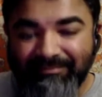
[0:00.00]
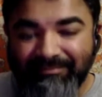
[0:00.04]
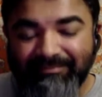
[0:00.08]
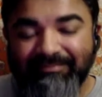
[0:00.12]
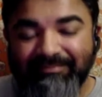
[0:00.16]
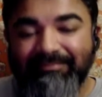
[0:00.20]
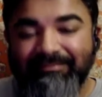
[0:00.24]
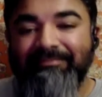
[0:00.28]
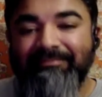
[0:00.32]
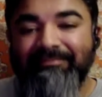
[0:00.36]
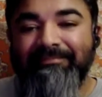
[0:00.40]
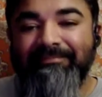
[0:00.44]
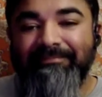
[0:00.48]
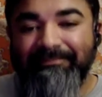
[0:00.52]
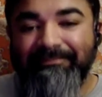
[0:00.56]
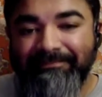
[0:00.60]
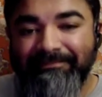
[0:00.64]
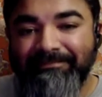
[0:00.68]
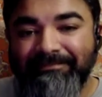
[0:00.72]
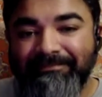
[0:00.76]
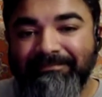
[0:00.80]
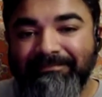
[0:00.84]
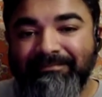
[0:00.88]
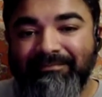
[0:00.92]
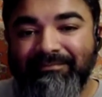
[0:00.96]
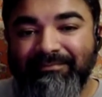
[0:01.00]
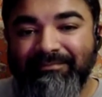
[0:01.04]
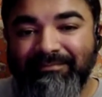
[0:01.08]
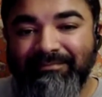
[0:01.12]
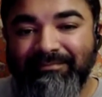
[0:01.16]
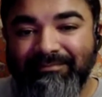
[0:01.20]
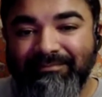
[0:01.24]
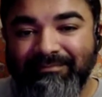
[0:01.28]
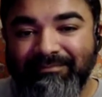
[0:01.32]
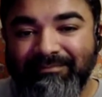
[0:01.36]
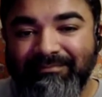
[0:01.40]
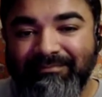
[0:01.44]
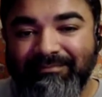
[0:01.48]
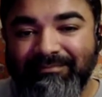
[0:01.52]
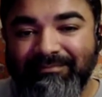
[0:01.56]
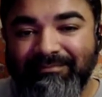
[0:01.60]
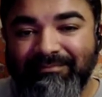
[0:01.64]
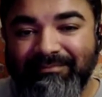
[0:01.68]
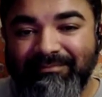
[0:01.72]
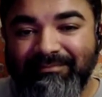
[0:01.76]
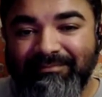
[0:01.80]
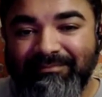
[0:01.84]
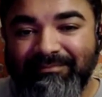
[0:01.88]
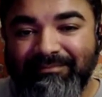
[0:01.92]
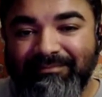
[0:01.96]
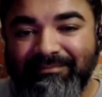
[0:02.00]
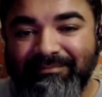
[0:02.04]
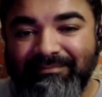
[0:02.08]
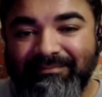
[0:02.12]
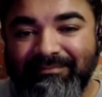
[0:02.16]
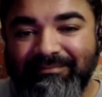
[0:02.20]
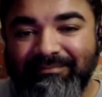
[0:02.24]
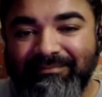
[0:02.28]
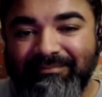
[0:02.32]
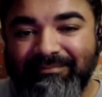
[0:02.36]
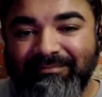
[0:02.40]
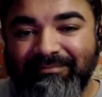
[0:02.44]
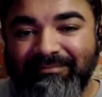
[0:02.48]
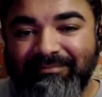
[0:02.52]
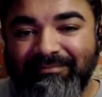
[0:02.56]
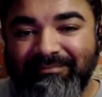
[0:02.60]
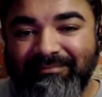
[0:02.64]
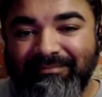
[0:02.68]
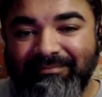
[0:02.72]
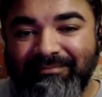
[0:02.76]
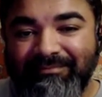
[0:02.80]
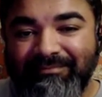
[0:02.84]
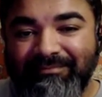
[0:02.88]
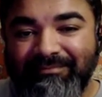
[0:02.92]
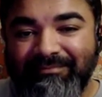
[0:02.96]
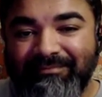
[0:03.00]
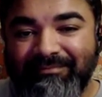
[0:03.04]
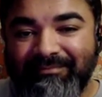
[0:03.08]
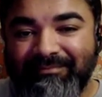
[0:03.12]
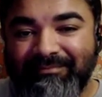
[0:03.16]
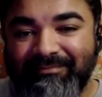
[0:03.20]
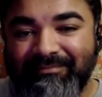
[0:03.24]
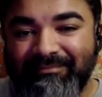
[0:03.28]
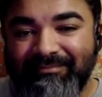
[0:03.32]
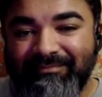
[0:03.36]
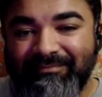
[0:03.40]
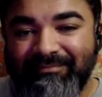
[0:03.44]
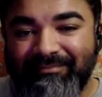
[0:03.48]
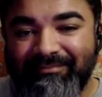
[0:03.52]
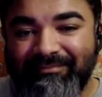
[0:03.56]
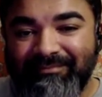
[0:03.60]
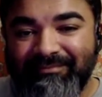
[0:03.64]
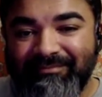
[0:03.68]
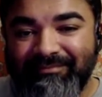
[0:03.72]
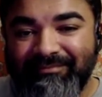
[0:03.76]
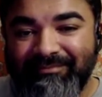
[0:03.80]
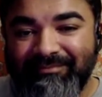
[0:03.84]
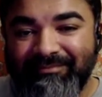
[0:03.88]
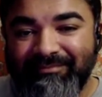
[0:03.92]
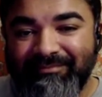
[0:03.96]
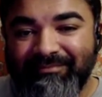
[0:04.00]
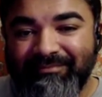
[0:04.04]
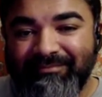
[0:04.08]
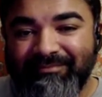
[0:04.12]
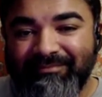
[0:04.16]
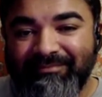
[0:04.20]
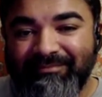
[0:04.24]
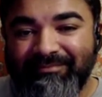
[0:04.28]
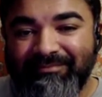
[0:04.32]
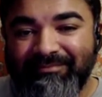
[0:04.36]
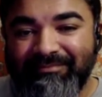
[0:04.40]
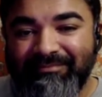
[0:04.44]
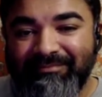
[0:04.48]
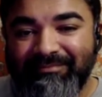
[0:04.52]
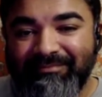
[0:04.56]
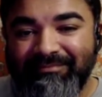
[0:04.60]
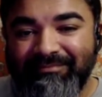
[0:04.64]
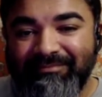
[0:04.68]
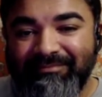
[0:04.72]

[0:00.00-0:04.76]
(not speaking)